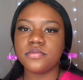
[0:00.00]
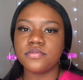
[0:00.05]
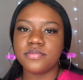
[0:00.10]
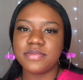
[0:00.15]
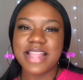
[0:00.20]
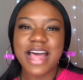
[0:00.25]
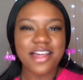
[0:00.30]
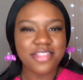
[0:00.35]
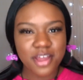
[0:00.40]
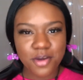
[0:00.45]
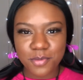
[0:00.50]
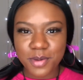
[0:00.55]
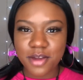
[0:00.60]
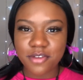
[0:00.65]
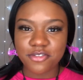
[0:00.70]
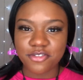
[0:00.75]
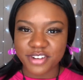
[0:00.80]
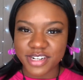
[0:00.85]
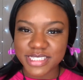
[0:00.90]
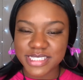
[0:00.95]
Now that we
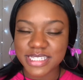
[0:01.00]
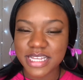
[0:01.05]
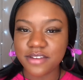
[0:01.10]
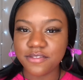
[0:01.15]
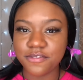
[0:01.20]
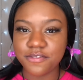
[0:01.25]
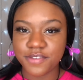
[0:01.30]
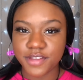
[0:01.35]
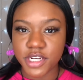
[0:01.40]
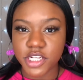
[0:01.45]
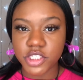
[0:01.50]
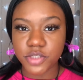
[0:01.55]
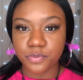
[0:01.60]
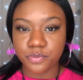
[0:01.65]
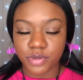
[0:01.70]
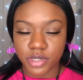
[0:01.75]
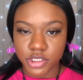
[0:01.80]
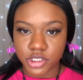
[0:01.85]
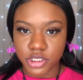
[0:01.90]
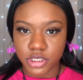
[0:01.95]
have rinsed and finished
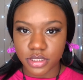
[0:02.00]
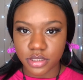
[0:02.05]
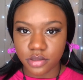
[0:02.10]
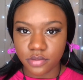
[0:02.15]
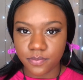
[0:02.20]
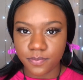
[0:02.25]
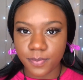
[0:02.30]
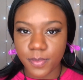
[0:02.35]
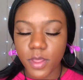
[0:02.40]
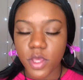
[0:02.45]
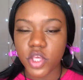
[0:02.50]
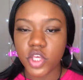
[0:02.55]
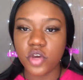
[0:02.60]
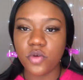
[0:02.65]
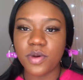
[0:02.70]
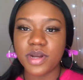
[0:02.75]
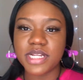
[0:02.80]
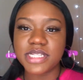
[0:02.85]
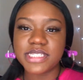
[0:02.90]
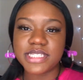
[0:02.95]
brushing, you
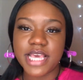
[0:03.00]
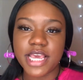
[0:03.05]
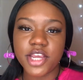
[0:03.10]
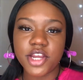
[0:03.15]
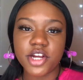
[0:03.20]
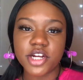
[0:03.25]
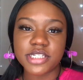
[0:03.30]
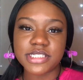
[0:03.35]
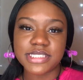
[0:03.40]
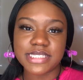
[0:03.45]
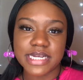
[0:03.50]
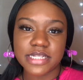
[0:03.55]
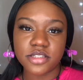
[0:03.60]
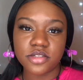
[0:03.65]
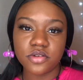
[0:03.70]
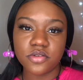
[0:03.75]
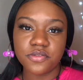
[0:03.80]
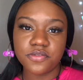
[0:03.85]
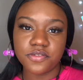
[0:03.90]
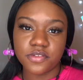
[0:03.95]
want to take your
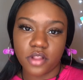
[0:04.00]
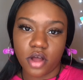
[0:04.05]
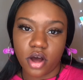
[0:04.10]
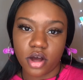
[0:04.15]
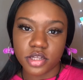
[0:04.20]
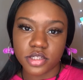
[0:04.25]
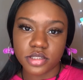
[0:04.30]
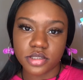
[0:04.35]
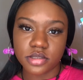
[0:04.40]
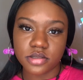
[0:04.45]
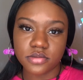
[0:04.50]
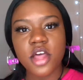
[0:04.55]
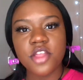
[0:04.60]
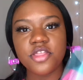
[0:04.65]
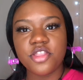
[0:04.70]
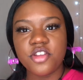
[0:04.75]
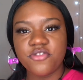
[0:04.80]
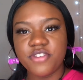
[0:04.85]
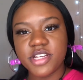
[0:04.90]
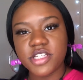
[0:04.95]
dental floss.
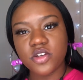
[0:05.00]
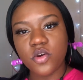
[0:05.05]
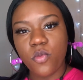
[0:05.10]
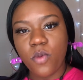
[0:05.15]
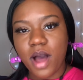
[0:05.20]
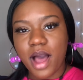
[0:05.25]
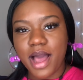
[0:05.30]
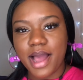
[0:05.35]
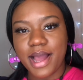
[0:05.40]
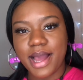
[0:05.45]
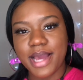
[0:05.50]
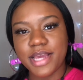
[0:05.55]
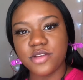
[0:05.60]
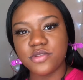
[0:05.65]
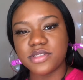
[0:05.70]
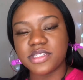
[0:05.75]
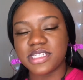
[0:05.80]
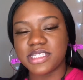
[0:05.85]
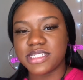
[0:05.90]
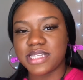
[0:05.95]
The reason why I
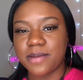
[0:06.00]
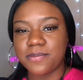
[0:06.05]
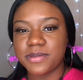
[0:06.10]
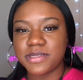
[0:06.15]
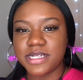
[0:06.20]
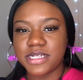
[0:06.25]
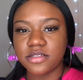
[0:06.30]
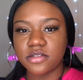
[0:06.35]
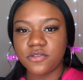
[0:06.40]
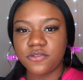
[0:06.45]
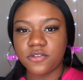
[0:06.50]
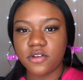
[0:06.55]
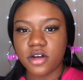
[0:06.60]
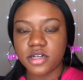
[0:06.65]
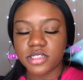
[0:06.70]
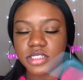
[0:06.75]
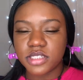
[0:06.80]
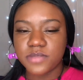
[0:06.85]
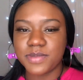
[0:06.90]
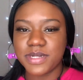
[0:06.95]
use this type of dental
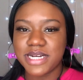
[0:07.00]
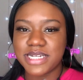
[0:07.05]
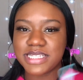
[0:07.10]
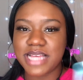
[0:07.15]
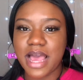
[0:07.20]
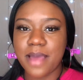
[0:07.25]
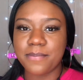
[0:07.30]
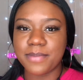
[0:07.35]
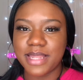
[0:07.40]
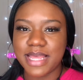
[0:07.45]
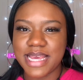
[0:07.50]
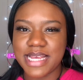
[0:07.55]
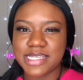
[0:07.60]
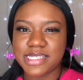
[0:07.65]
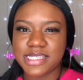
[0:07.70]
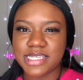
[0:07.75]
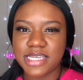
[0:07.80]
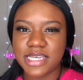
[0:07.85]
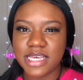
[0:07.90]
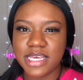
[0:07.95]
floss is because I'm
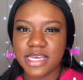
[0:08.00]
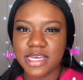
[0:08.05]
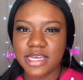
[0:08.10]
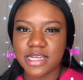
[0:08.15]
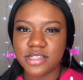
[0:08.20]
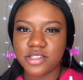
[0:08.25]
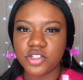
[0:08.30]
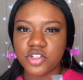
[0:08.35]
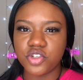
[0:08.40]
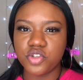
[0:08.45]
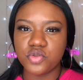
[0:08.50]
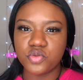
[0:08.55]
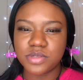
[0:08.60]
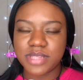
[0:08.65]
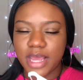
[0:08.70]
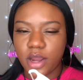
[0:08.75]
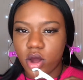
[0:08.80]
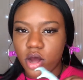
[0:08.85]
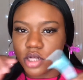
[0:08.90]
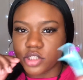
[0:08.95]
lazy to use
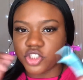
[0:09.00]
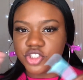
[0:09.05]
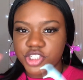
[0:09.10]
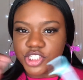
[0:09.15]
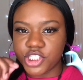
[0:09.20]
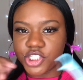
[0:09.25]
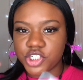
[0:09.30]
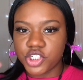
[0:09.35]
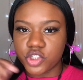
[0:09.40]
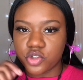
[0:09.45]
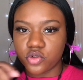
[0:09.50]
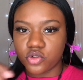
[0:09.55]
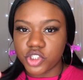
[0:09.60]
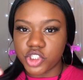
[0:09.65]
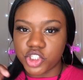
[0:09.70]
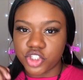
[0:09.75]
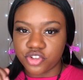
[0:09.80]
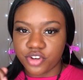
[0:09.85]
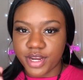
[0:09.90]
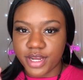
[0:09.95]
like a traditional
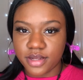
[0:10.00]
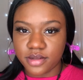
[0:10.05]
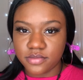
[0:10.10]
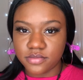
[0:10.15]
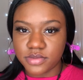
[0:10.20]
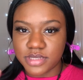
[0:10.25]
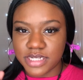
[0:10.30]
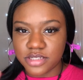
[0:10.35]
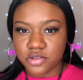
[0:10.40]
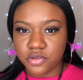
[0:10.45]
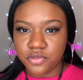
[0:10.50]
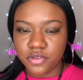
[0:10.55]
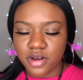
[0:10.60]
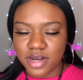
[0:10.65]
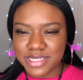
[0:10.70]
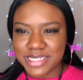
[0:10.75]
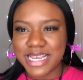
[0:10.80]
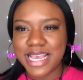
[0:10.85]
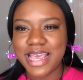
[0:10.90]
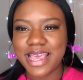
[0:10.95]
string dental
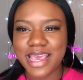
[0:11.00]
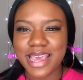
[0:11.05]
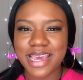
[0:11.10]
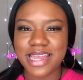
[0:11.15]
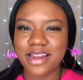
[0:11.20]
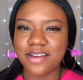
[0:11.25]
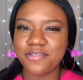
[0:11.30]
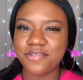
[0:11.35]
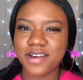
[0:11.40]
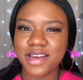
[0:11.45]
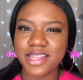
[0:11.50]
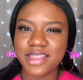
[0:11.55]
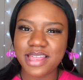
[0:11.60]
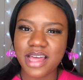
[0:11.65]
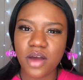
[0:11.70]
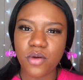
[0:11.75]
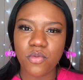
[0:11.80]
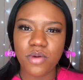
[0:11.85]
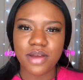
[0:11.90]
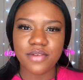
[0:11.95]
floss, and I find
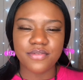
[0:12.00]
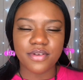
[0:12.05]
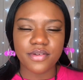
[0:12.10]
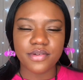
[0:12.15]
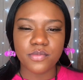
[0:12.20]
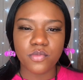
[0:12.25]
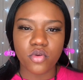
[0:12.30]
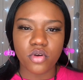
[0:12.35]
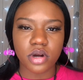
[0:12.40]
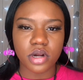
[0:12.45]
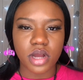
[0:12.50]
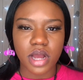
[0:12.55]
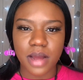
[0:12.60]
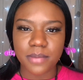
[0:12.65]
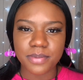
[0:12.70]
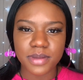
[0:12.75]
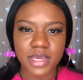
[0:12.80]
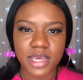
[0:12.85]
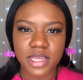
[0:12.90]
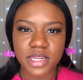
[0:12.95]
that one very more
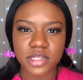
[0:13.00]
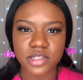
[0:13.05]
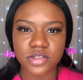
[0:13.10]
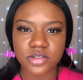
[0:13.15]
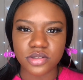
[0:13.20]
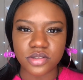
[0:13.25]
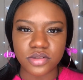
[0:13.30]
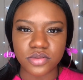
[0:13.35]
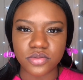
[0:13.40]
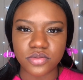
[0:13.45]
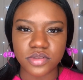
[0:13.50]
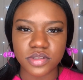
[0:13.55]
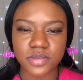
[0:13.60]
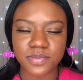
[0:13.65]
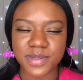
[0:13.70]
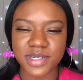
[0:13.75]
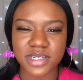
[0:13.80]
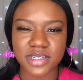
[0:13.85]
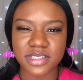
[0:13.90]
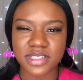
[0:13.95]
complicated to use
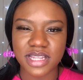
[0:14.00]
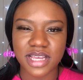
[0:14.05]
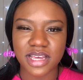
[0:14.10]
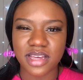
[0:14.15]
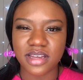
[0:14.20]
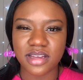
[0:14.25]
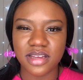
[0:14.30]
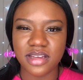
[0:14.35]
because like